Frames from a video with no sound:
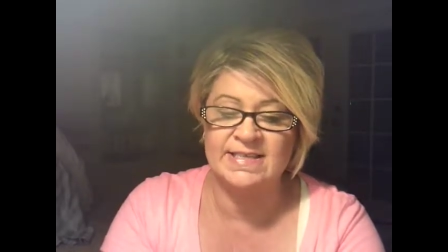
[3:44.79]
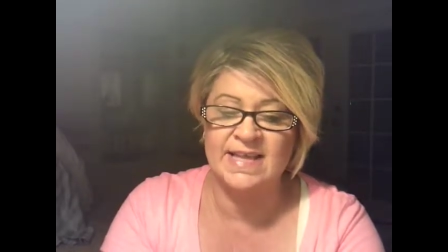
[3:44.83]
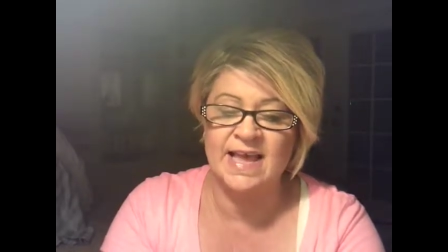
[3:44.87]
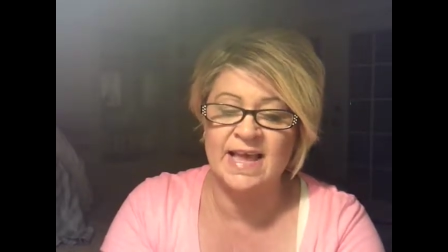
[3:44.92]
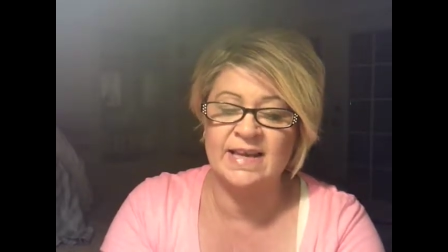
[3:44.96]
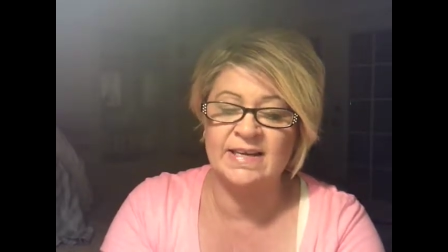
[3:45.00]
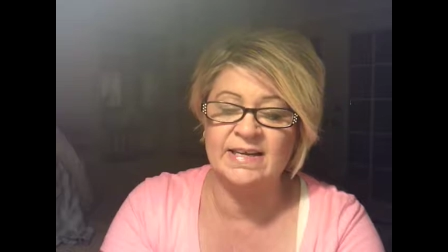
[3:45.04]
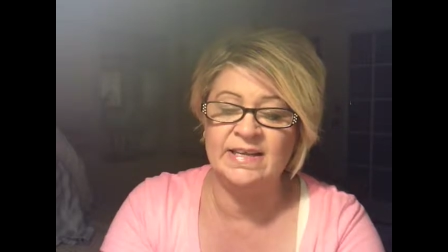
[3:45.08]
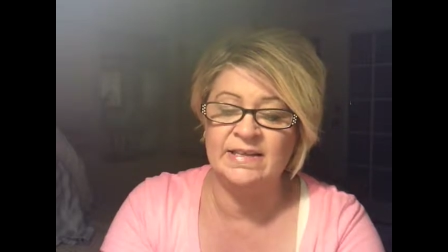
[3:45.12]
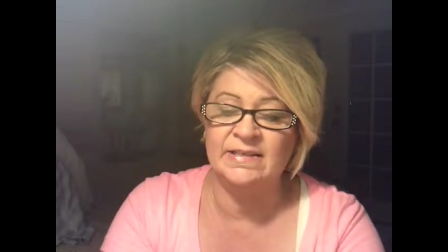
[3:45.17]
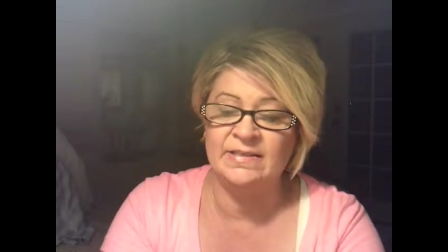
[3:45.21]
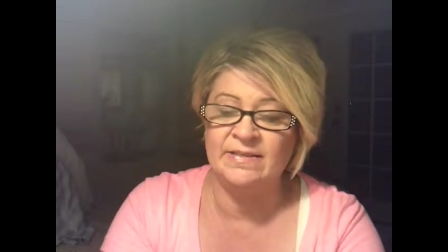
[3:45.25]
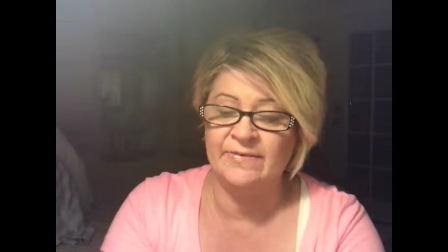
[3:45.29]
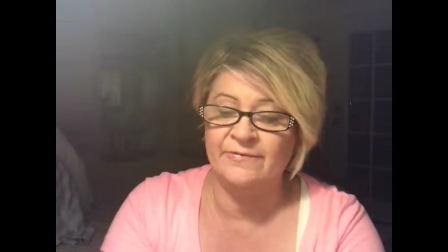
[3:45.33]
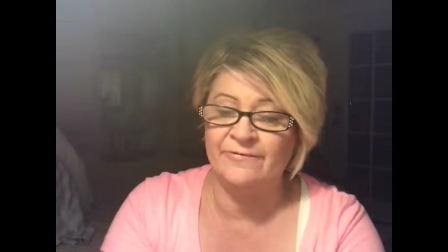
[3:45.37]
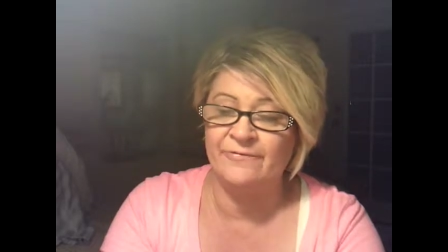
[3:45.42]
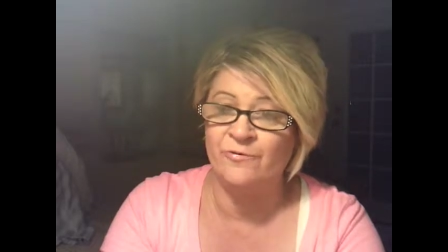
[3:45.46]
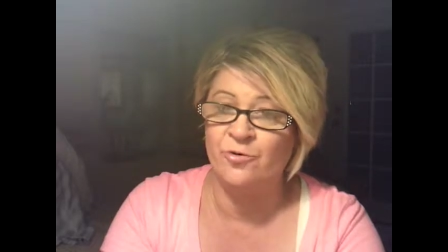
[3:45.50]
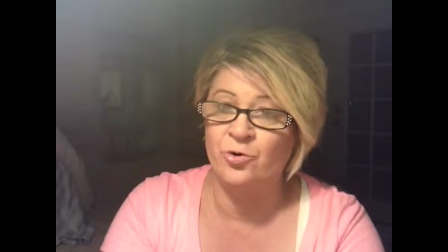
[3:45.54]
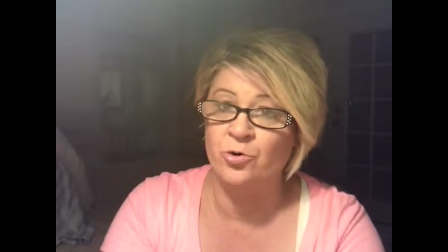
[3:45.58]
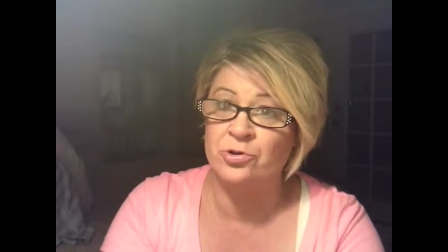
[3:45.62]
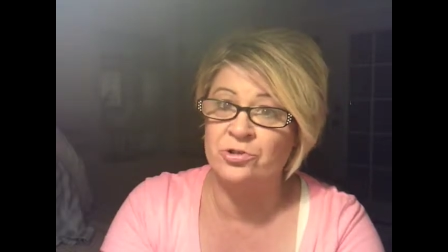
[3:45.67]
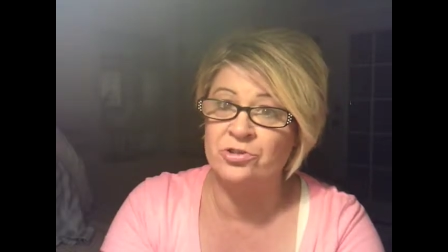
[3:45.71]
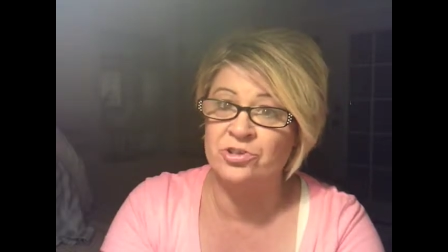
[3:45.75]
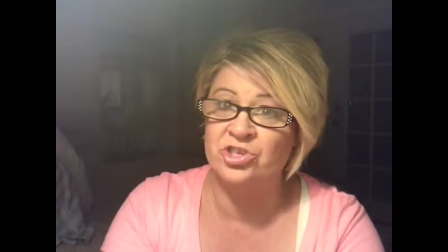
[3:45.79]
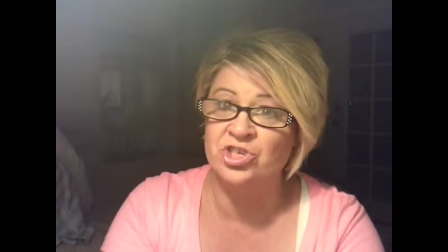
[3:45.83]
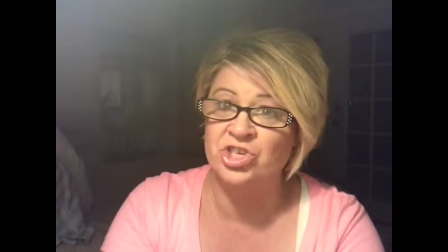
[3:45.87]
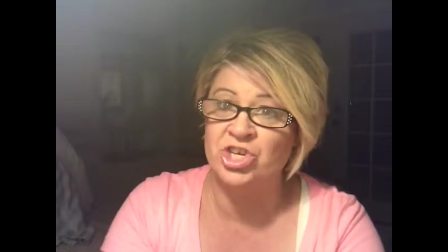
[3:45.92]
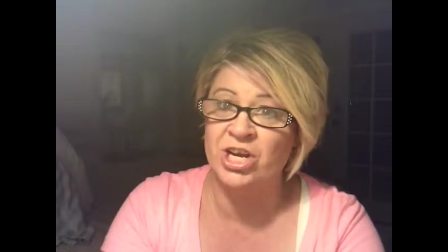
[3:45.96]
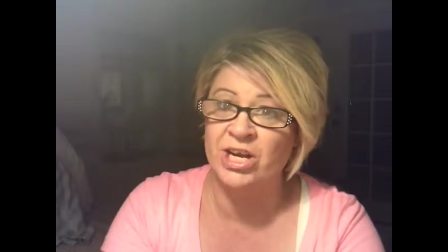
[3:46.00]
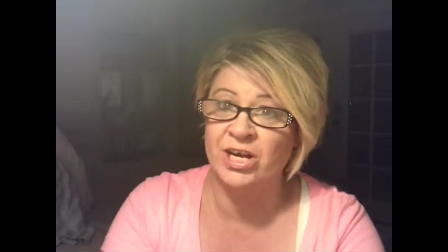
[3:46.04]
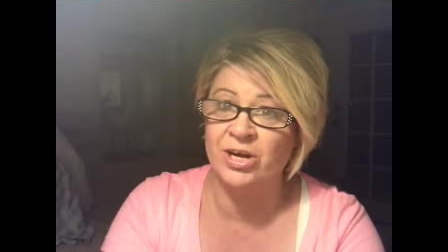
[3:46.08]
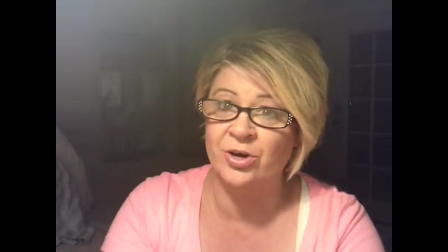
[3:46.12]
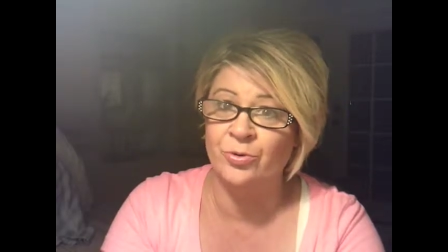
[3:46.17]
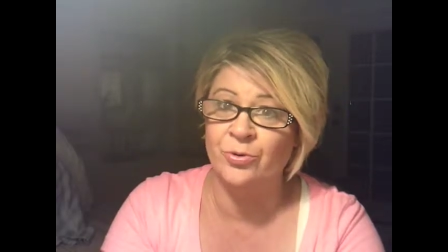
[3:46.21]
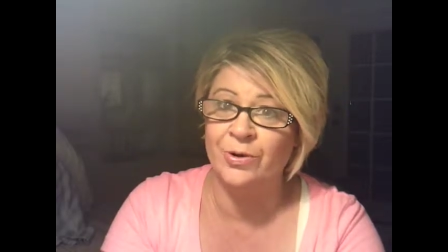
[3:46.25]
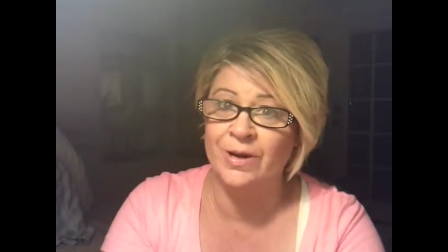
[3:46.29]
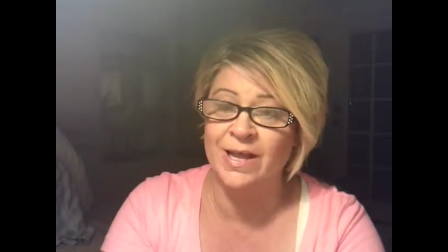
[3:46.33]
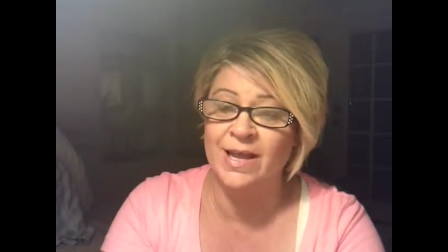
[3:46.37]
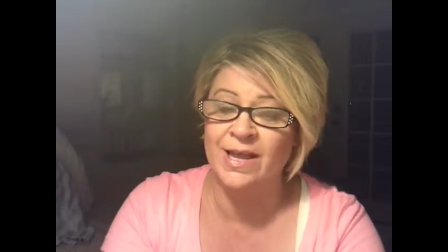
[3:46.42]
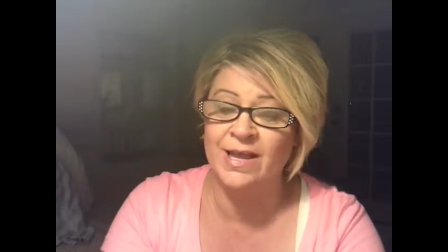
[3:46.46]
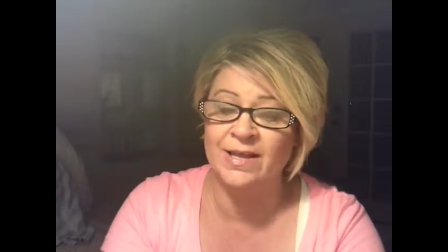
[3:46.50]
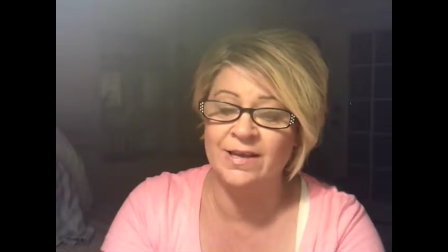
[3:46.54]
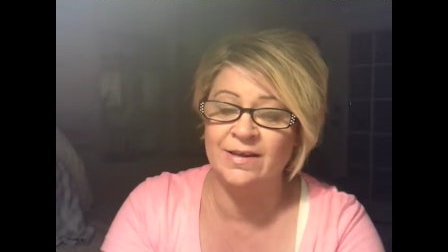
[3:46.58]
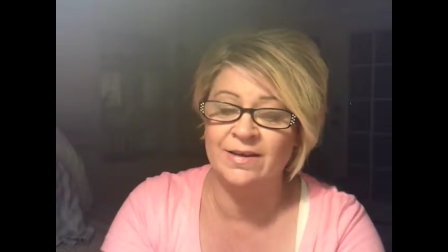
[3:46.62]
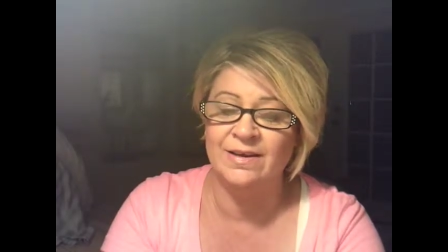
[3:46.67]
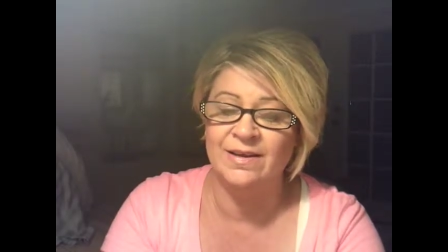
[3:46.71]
and in the fourth chariot